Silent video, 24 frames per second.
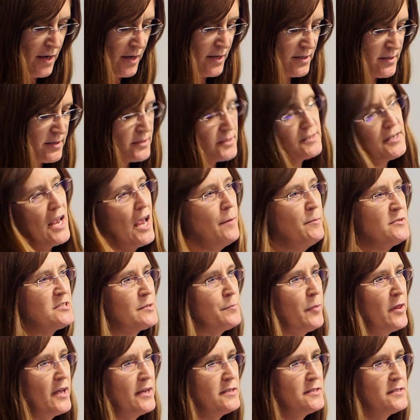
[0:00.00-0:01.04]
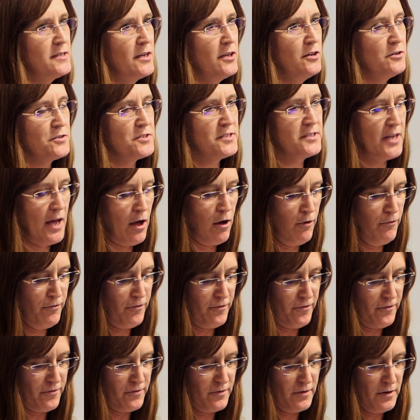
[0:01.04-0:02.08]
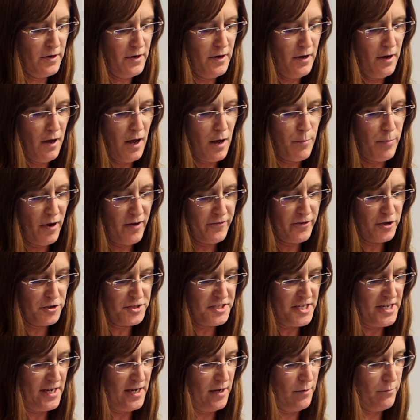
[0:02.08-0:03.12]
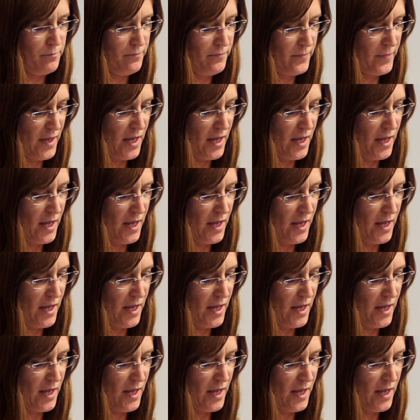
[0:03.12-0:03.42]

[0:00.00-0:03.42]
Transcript: is the same as placing yourself above your team.